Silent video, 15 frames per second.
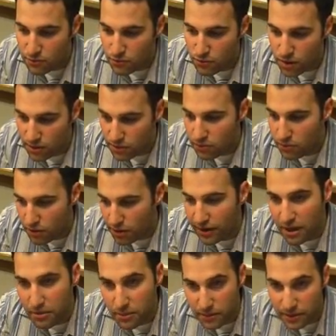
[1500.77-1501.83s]
what our
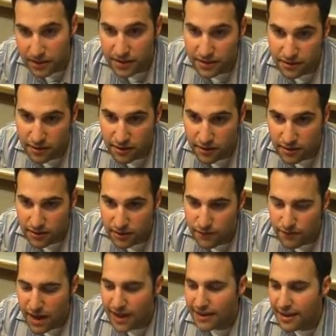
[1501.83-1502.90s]
capabilities are. The
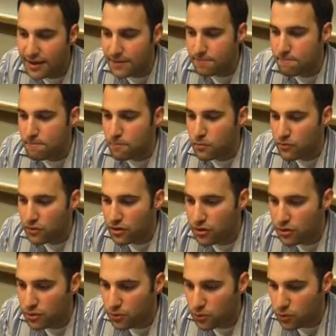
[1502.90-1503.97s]
fact that, you
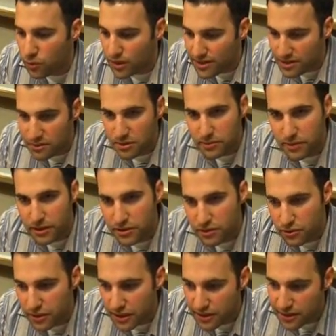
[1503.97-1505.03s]
know, with C++,
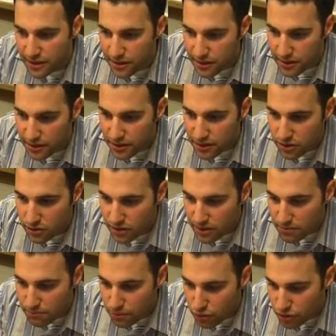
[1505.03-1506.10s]
you
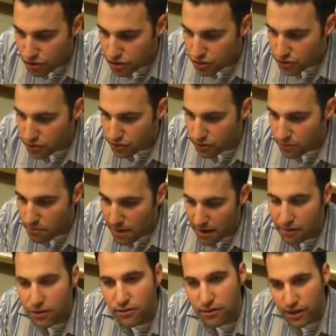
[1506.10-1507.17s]
can push your
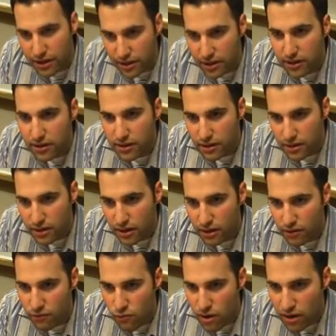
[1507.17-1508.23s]
boundary
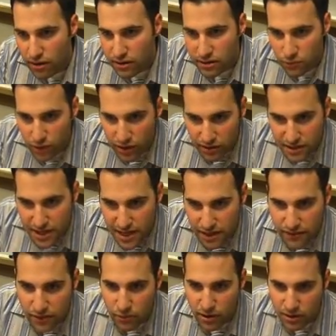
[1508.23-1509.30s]
of where it's
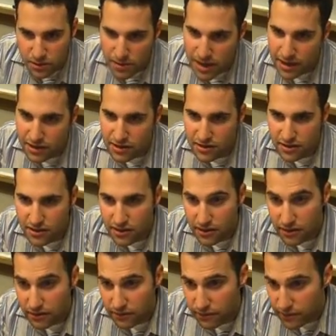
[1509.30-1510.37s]
native and where it's managed
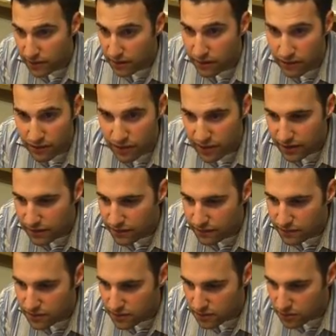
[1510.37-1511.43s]
to a
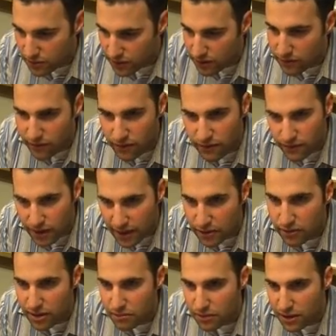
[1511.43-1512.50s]
very
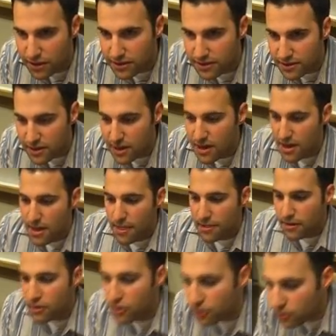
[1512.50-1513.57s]
fine-grained place.
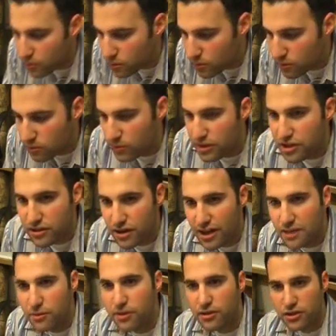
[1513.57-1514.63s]
You know, we just
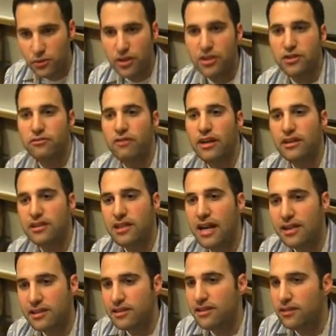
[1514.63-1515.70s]
talked about a switch, right?
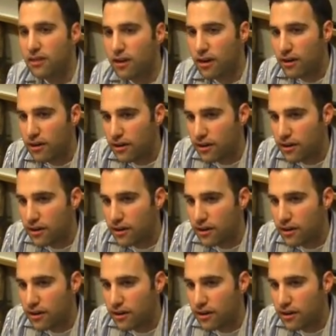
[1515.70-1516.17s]
/CLR.